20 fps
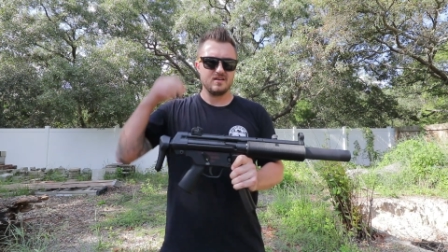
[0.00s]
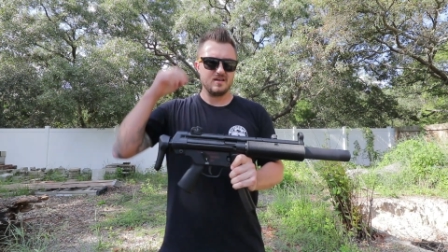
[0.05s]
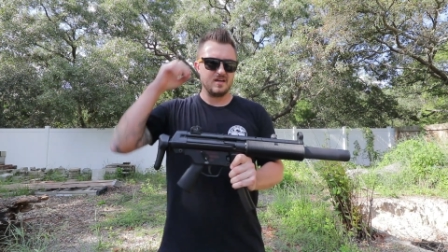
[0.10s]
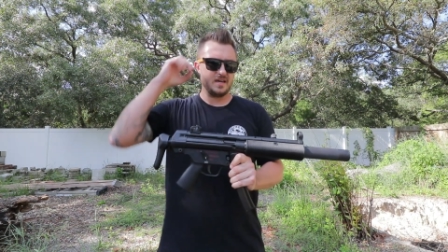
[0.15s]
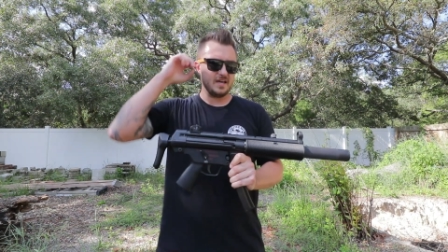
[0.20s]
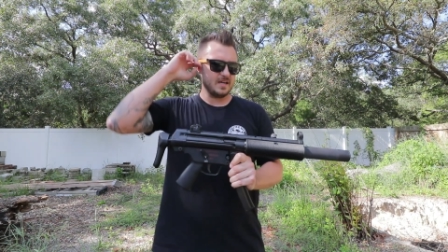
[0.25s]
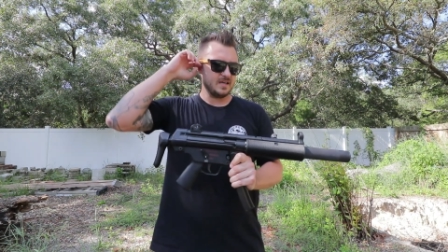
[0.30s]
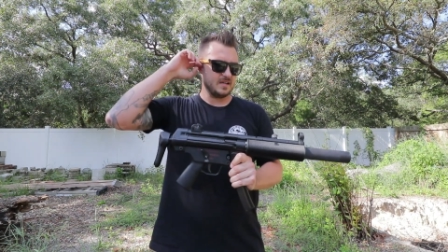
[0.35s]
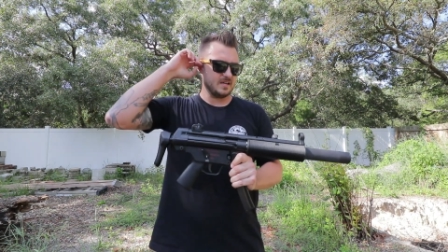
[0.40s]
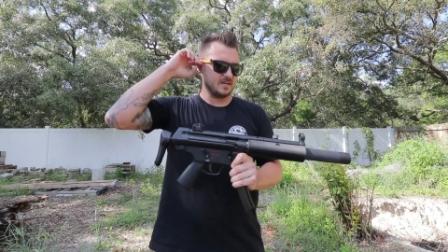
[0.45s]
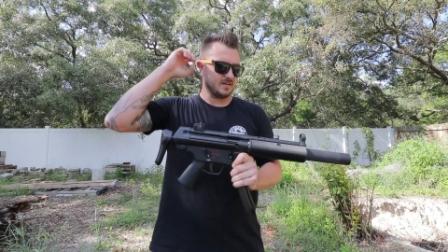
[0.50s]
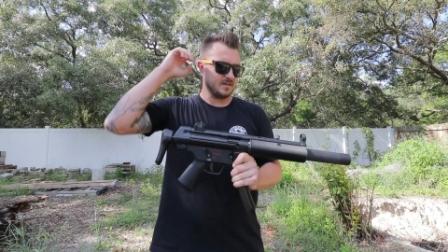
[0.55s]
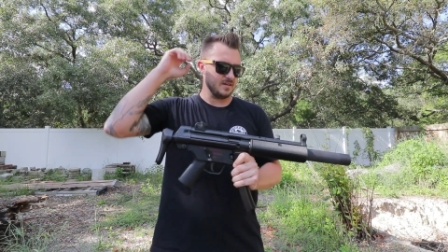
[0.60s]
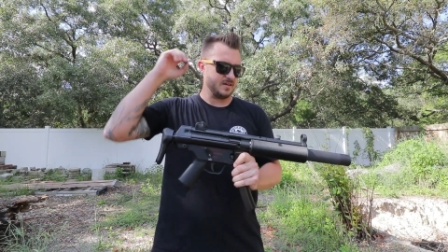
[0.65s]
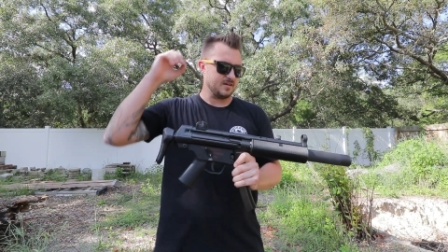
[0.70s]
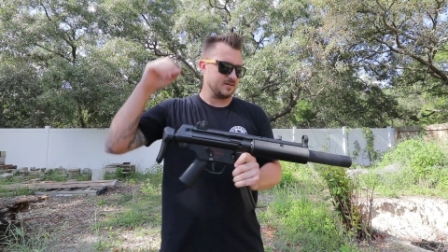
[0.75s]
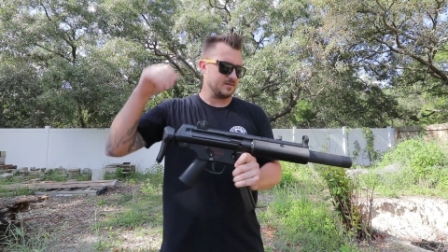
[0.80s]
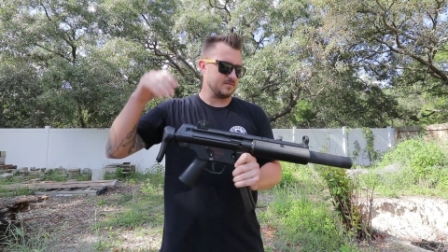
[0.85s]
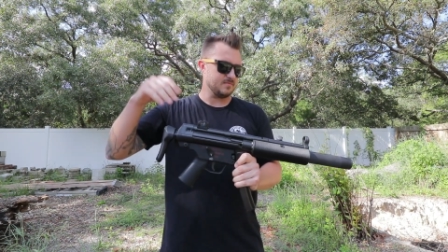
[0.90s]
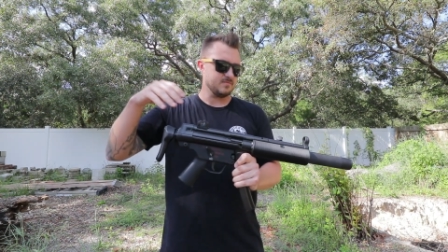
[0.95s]
And,
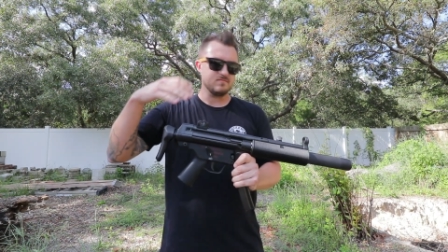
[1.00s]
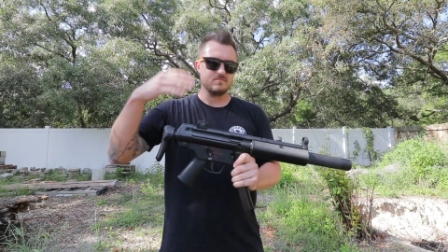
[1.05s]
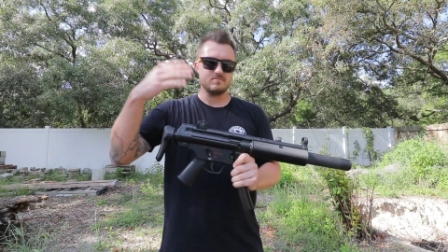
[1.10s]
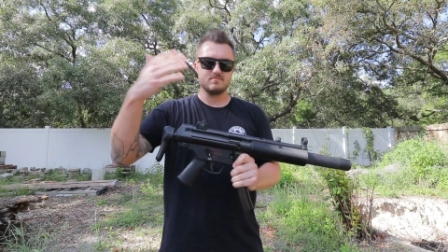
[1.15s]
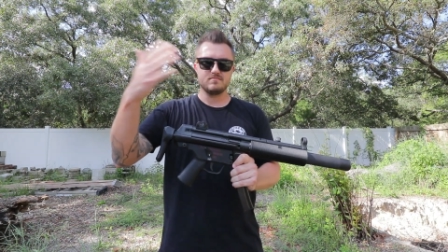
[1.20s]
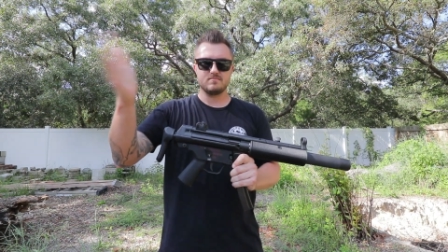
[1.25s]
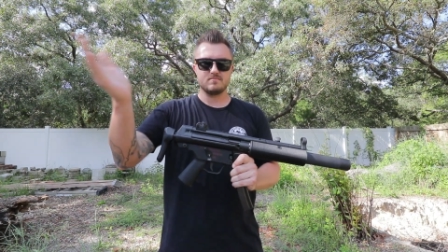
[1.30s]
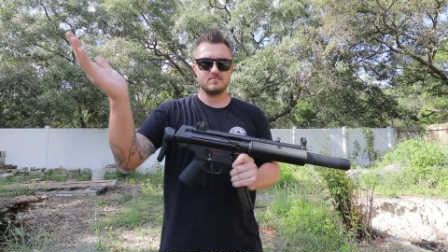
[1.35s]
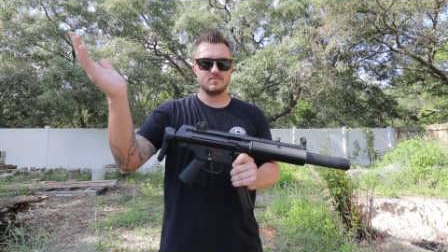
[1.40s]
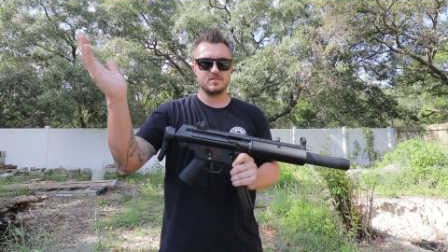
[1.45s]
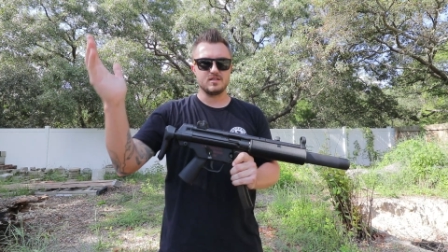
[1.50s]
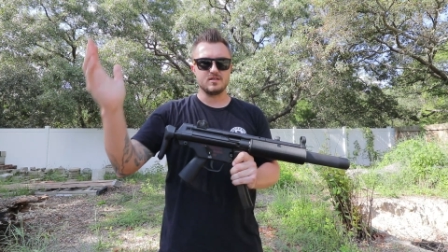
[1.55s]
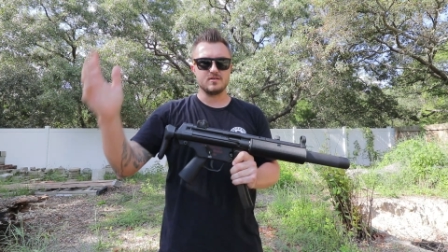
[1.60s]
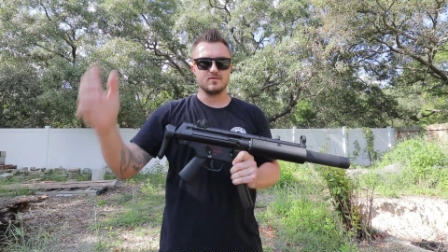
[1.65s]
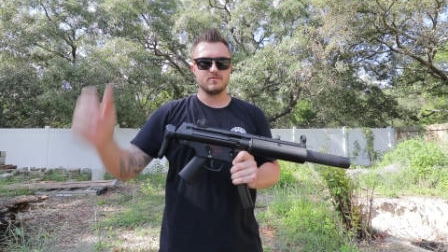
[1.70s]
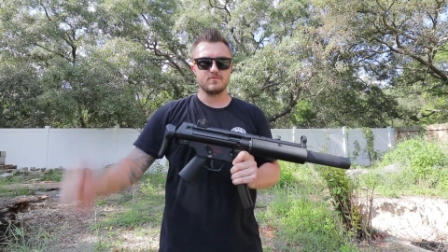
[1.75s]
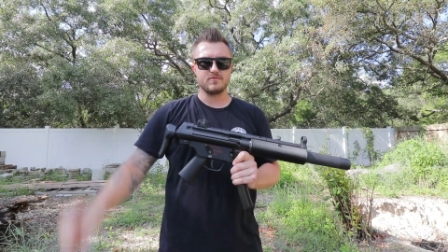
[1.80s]
um, you know,